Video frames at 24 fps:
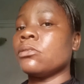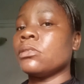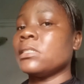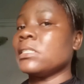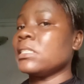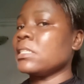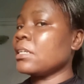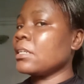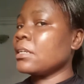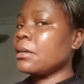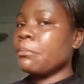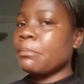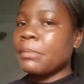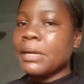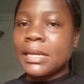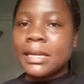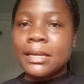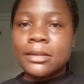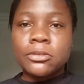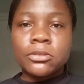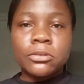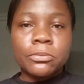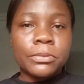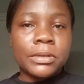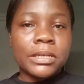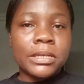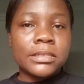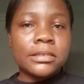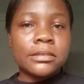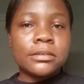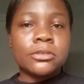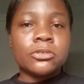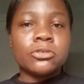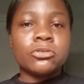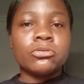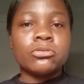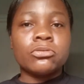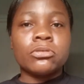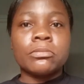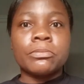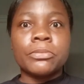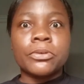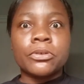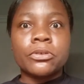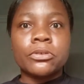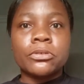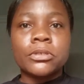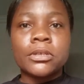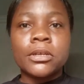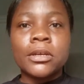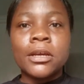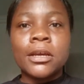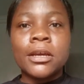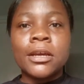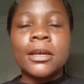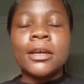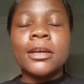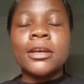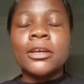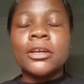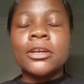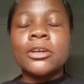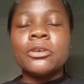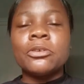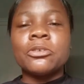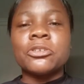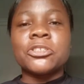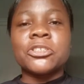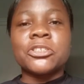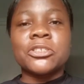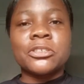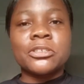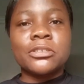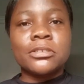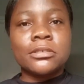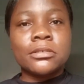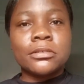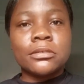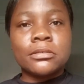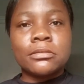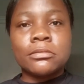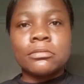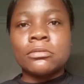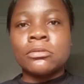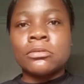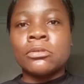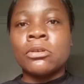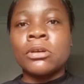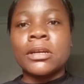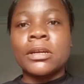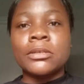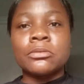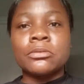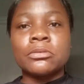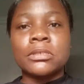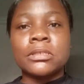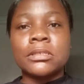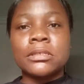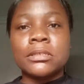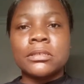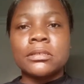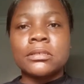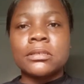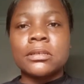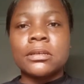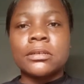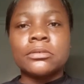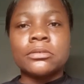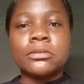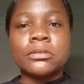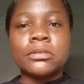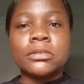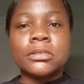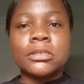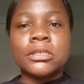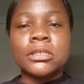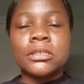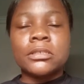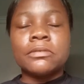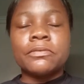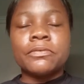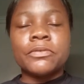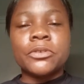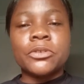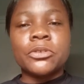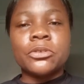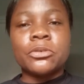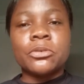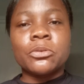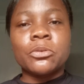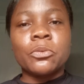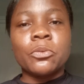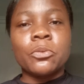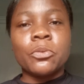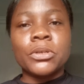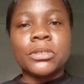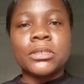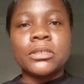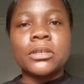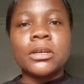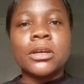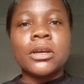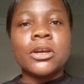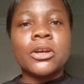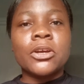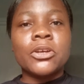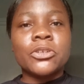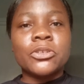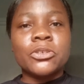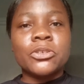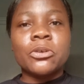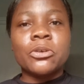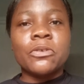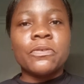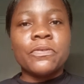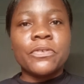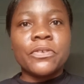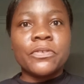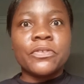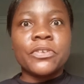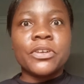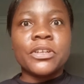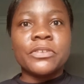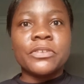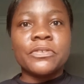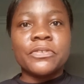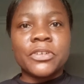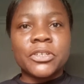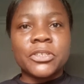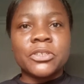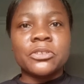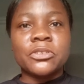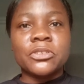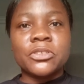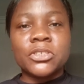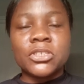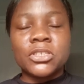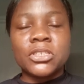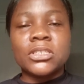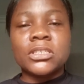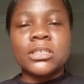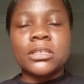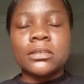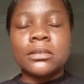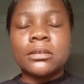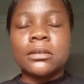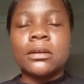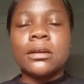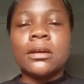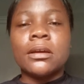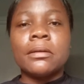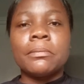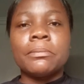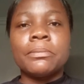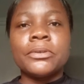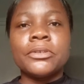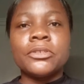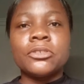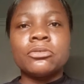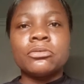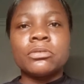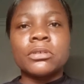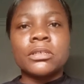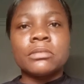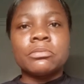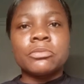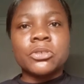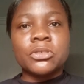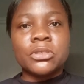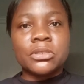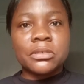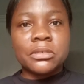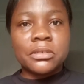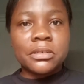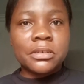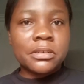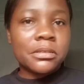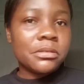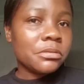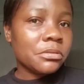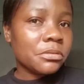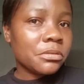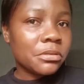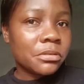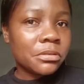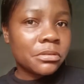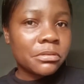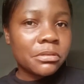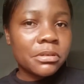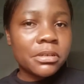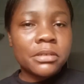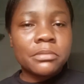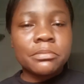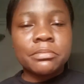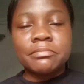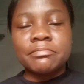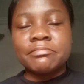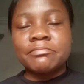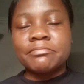designer might end up getting it wrong because he or she don't get to see the style. Just share the video with your favorite fashion designer. Please try as much as you can to subscribe,